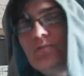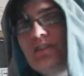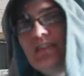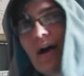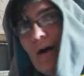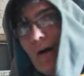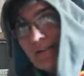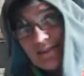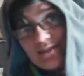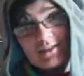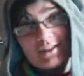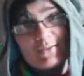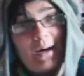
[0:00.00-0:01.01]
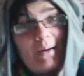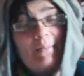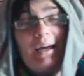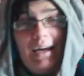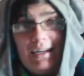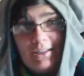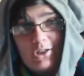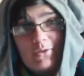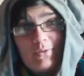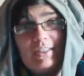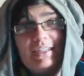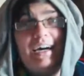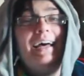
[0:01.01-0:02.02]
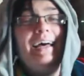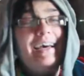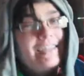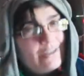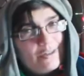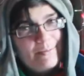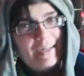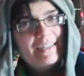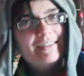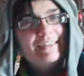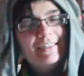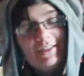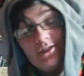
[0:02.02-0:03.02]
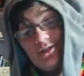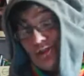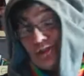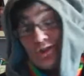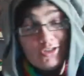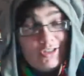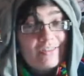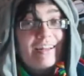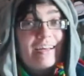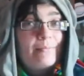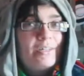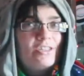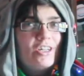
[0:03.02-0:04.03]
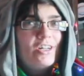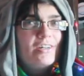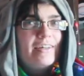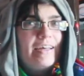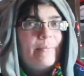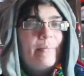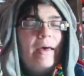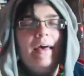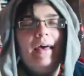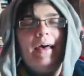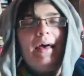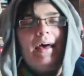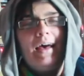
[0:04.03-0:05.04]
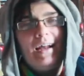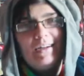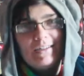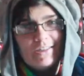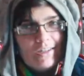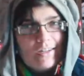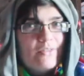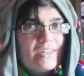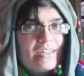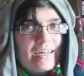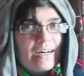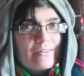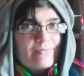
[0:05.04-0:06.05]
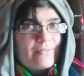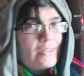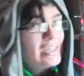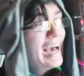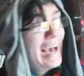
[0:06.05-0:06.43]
media on Instagram and Twitter at CommanderNici, just like my channel name. And until I figure out what